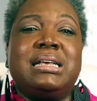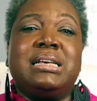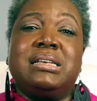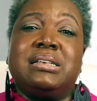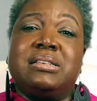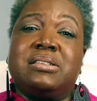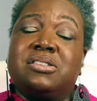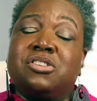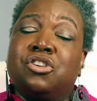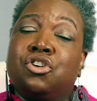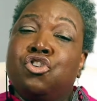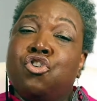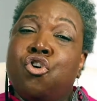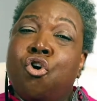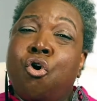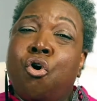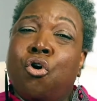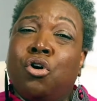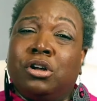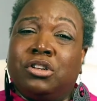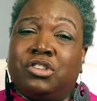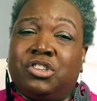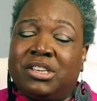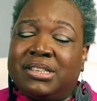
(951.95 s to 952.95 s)
Is
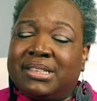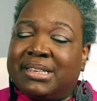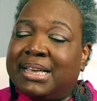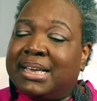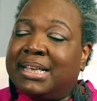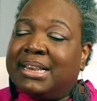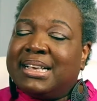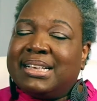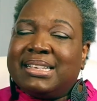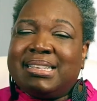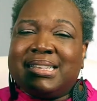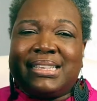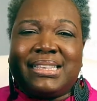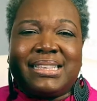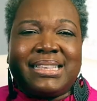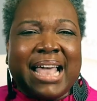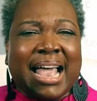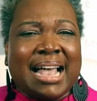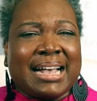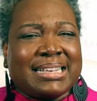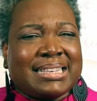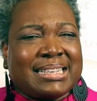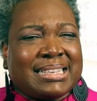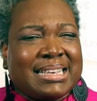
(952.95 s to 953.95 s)
gorgeous. It is
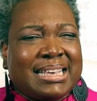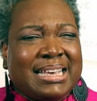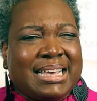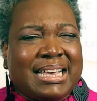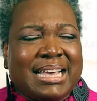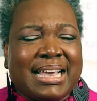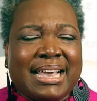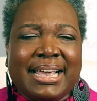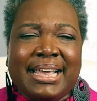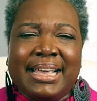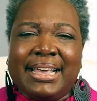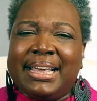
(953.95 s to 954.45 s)
sexy.